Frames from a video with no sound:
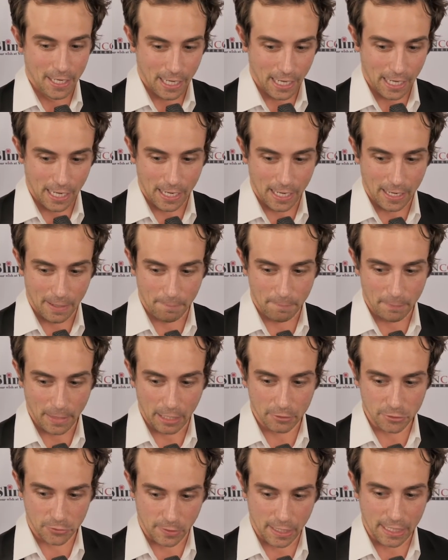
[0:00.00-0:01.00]
Um,
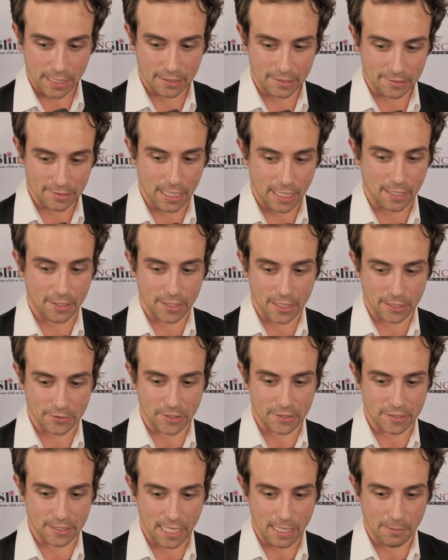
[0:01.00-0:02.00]
I was writing this at her
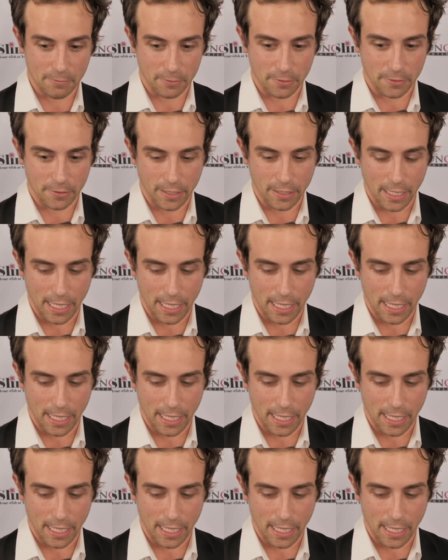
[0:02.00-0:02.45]
kitchen table,